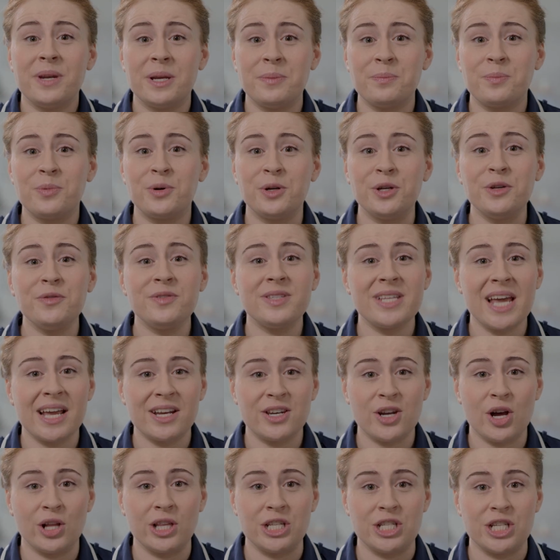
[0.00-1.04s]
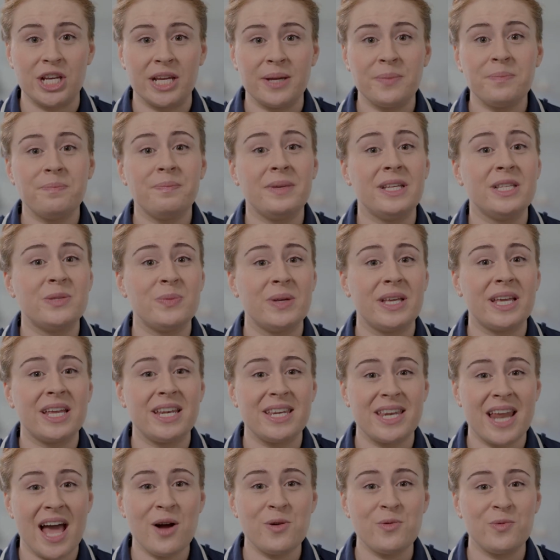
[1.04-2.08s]
but improved technology means we
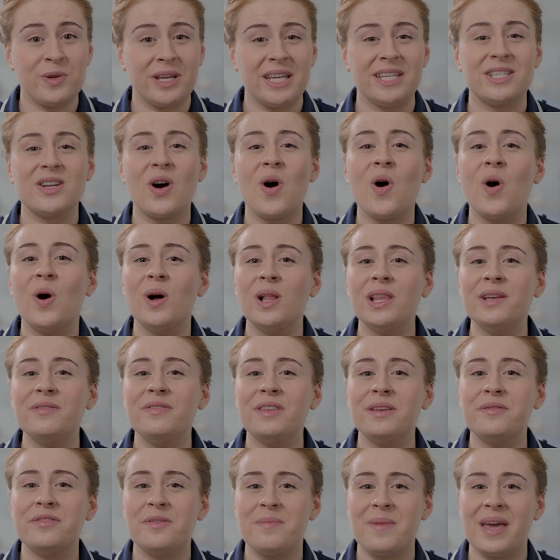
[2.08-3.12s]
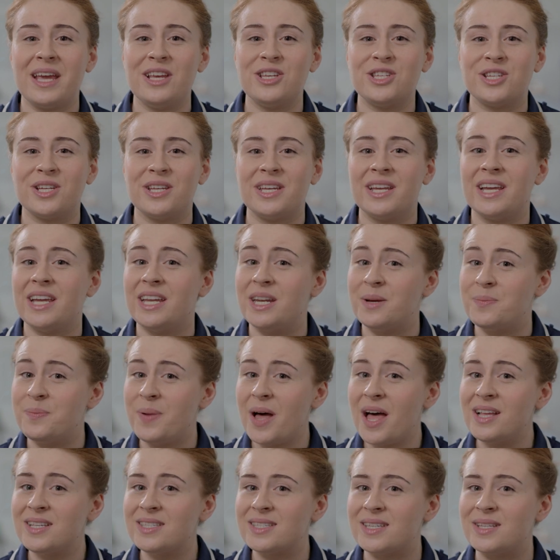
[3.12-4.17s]
can now read all of the information in a
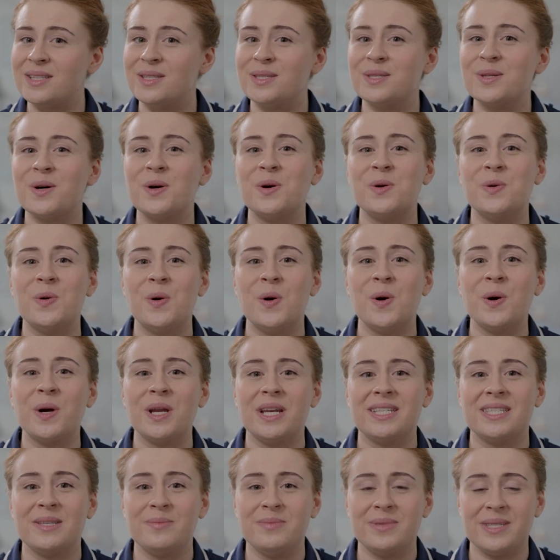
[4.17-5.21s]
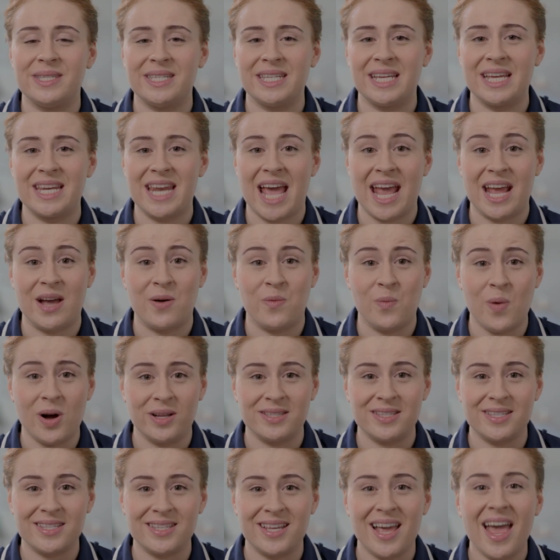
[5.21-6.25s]
person's or organism's DNA at
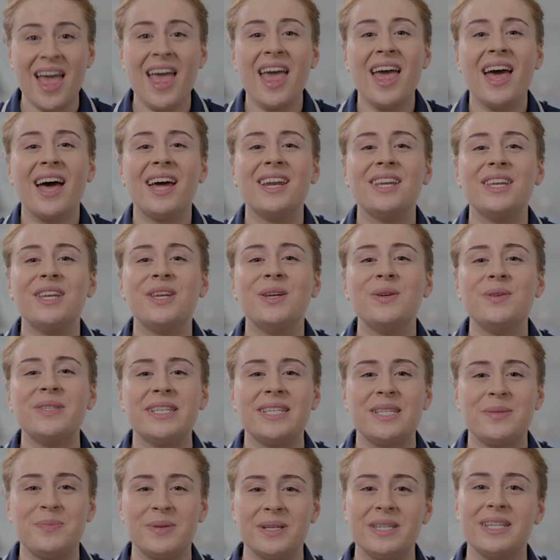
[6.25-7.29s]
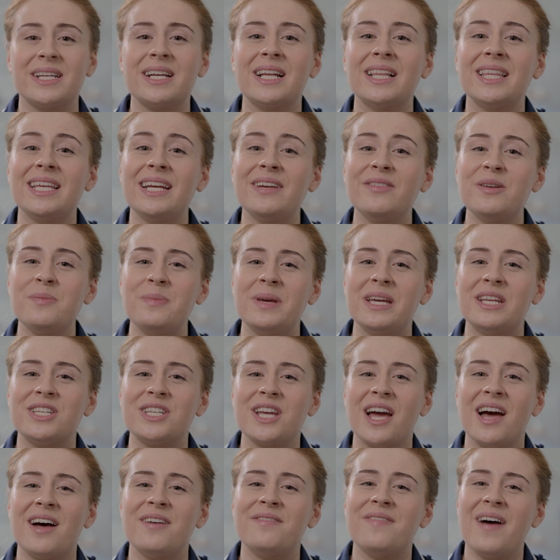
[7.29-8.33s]
once and use it to build a clearer
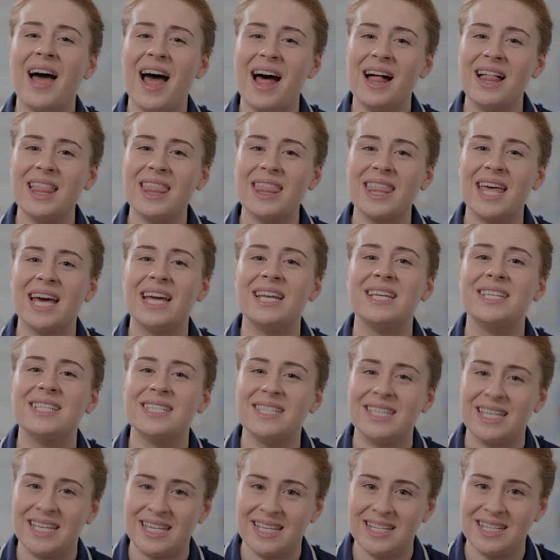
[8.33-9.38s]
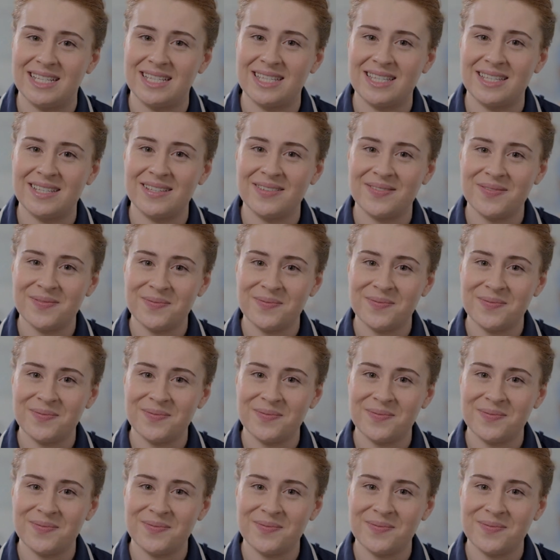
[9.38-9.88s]
picture of health and disease.